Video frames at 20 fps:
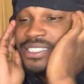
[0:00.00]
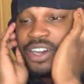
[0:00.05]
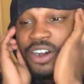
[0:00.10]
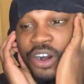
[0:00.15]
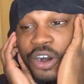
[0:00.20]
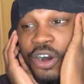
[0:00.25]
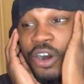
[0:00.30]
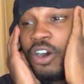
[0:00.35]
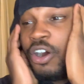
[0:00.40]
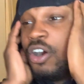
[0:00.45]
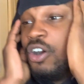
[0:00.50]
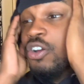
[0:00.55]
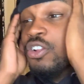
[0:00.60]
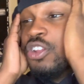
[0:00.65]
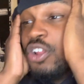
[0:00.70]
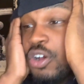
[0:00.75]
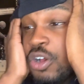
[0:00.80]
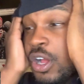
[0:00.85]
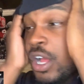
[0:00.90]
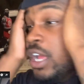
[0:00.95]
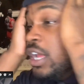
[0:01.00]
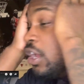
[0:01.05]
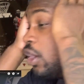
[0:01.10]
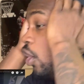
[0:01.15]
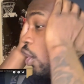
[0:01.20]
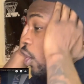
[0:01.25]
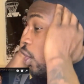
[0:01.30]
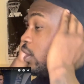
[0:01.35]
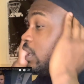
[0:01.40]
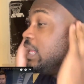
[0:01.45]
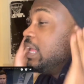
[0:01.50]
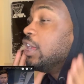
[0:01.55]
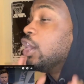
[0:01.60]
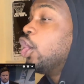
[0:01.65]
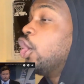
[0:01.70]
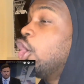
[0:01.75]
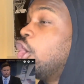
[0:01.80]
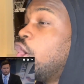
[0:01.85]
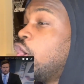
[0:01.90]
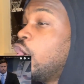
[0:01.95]
calling
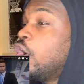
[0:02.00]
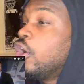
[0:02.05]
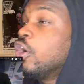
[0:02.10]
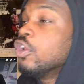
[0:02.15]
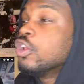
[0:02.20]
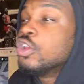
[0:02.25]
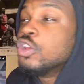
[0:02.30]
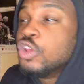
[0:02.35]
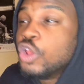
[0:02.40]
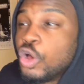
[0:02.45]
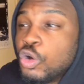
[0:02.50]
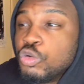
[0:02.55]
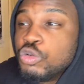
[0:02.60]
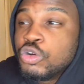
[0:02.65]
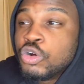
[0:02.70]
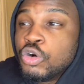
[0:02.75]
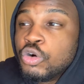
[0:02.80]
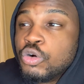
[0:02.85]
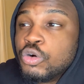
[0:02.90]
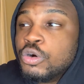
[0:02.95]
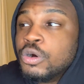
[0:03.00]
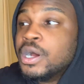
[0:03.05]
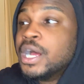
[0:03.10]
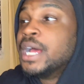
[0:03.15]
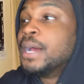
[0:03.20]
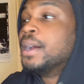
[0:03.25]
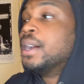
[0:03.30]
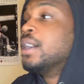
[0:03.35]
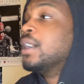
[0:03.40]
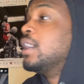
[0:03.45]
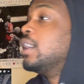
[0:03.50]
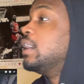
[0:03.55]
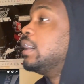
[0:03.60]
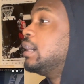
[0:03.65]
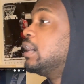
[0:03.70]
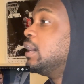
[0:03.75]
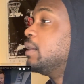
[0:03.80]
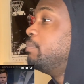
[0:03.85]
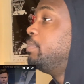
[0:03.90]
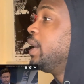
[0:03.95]
all local
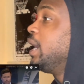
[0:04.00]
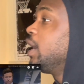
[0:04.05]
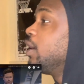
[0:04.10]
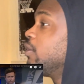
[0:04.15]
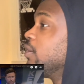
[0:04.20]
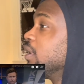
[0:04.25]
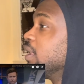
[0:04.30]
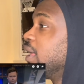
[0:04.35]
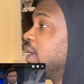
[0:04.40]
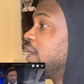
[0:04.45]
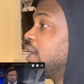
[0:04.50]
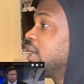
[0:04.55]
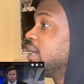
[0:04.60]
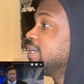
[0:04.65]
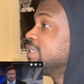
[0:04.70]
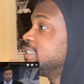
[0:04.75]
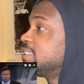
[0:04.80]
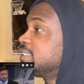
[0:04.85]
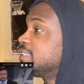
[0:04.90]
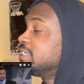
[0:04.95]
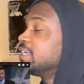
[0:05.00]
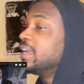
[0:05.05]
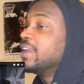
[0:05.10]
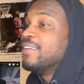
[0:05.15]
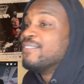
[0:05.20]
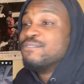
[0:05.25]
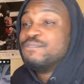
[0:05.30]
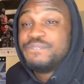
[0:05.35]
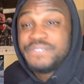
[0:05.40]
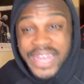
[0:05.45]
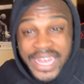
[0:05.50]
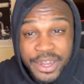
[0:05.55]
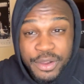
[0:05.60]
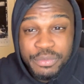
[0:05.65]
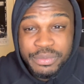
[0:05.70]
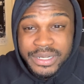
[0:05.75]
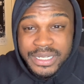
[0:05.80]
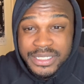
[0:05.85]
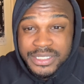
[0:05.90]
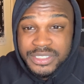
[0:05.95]
paralyzed
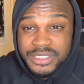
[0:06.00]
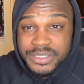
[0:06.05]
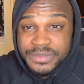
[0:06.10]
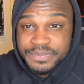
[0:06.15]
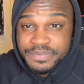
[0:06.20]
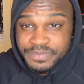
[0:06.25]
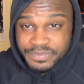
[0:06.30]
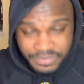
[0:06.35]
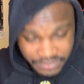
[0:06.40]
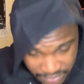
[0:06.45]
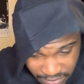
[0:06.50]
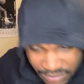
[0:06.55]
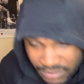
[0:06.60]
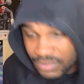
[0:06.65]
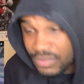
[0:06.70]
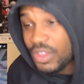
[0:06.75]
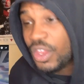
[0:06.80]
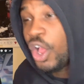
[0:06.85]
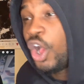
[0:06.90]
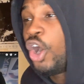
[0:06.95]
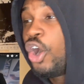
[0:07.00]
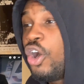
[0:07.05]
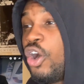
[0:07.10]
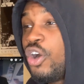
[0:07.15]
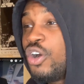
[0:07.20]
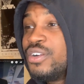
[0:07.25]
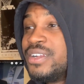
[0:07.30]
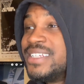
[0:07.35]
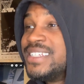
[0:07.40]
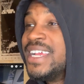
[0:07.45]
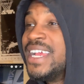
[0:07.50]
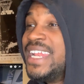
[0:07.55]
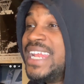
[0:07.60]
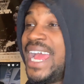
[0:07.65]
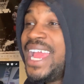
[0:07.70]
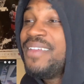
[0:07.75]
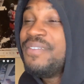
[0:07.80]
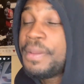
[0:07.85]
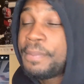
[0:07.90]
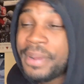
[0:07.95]
veterans. Not
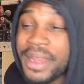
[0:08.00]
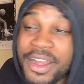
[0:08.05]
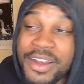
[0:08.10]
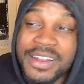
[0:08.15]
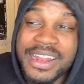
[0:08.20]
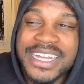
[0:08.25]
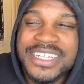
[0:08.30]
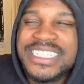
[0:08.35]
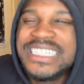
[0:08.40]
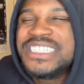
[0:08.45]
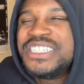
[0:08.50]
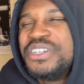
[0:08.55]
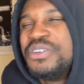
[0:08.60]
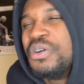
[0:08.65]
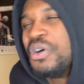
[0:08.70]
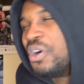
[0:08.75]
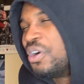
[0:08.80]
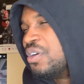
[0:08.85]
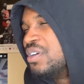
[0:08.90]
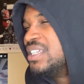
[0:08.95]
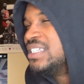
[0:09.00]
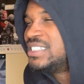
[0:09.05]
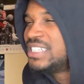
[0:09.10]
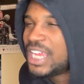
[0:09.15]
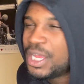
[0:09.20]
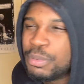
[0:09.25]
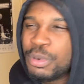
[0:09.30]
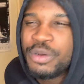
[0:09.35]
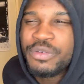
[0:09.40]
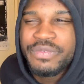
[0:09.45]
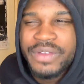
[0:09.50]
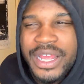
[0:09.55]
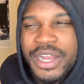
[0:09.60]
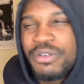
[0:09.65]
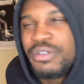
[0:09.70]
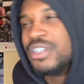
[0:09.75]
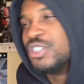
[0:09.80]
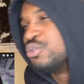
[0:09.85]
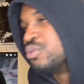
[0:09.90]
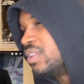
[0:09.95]
even paralyzed. Let's do all disabled
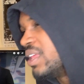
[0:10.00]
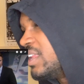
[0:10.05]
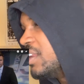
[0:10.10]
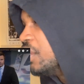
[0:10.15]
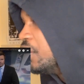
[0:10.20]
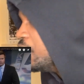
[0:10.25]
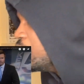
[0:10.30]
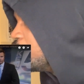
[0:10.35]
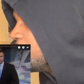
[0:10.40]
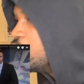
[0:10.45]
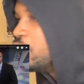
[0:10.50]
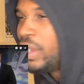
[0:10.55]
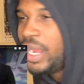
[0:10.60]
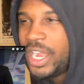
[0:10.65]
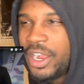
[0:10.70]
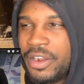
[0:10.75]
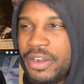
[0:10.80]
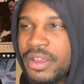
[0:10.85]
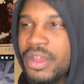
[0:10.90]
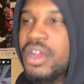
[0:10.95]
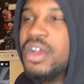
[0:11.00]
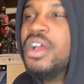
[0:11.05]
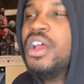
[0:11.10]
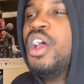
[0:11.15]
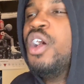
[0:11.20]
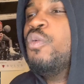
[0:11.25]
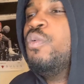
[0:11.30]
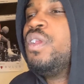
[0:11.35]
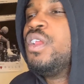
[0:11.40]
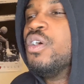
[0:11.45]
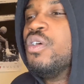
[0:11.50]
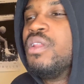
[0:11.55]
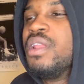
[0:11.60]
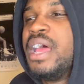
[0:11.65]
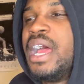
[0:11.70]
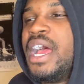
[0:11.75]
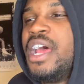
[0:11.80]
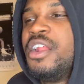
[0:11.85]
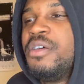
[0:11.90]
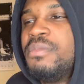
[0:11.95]
veterans within the local area. We're going to
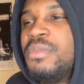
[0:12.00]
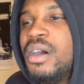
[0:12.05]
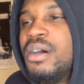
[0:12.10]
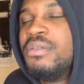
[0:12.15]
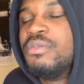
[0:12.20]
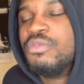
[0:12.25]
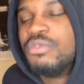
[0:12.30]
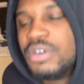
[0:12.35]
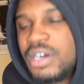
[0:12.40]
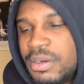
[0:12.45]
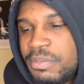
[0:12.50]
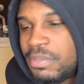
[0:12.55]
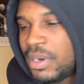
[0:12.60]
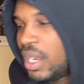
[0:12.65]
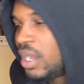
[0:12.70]
line them up one by